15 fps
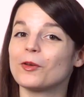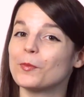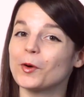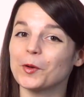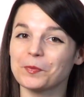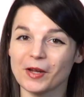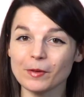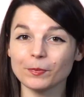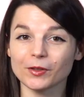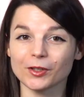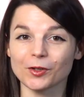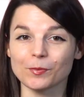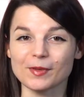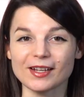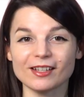The more people
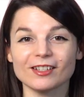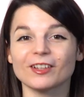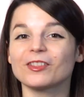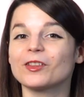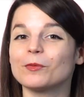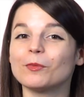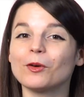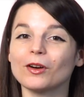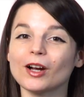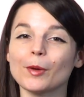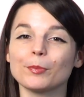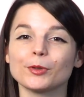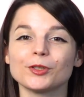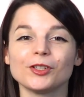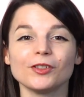you meet, the more
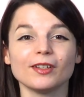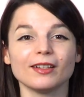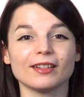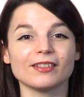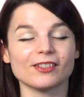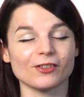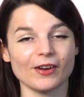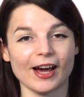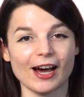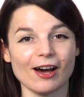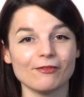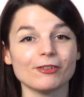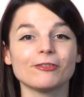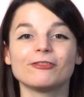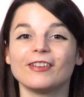opportunities you
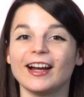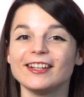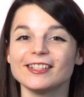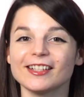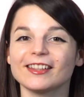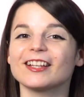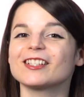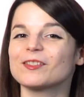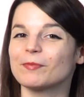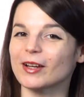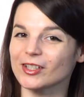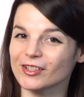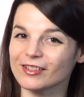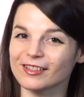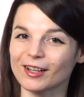have of finding that
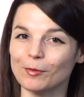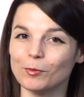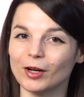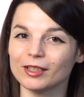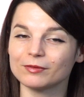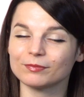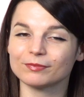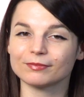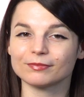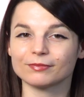special someone.